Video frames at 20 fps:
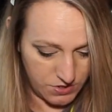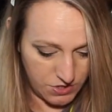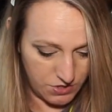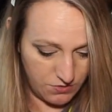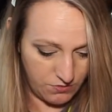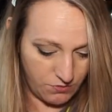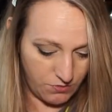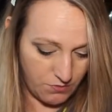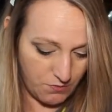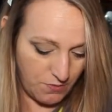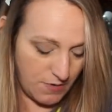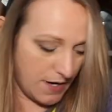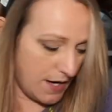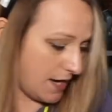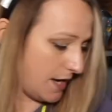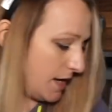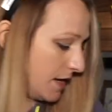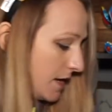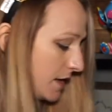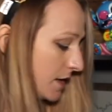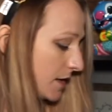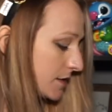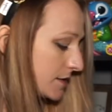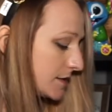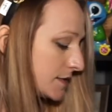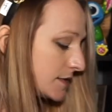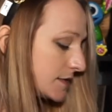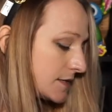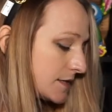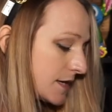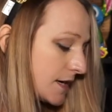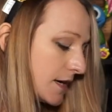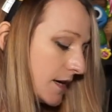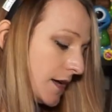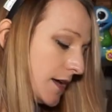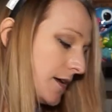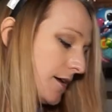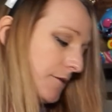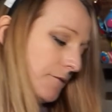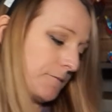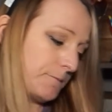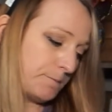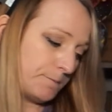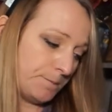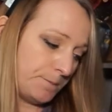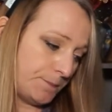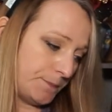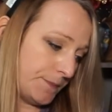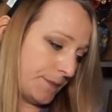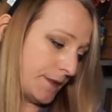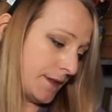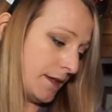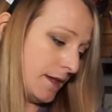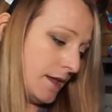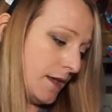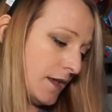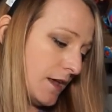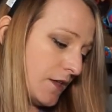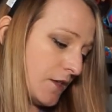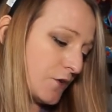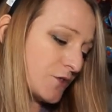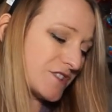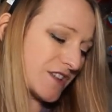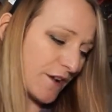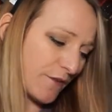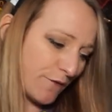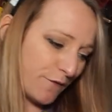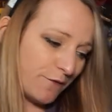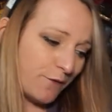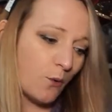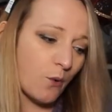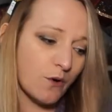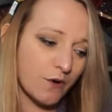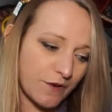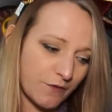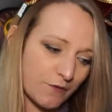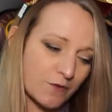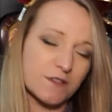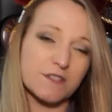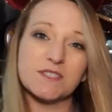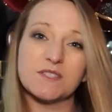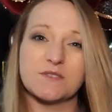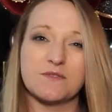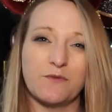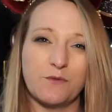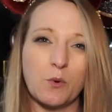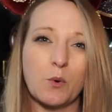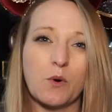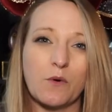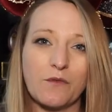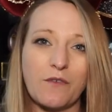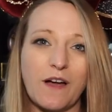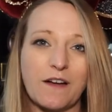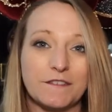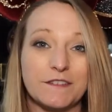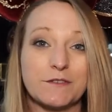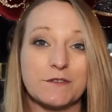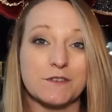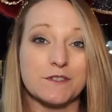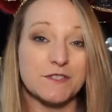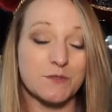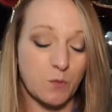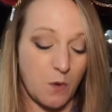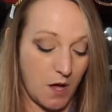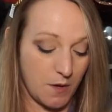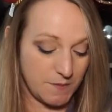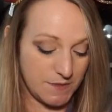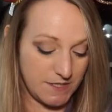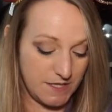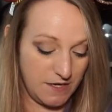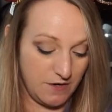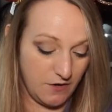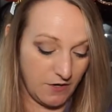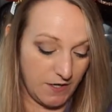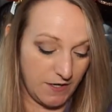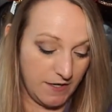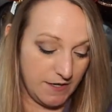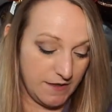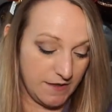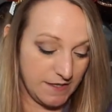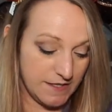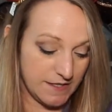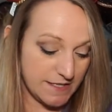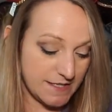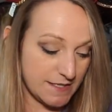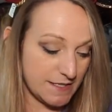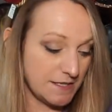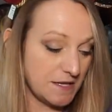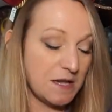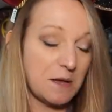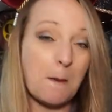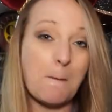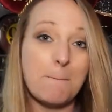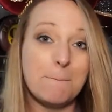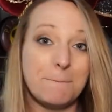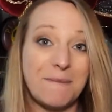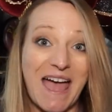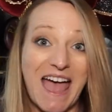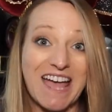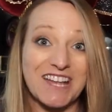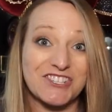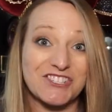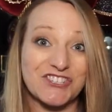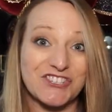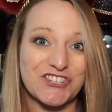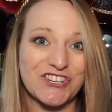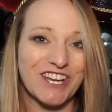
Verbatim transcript: two, three, let's see, there's like four different, four or five different swaps here in this batch.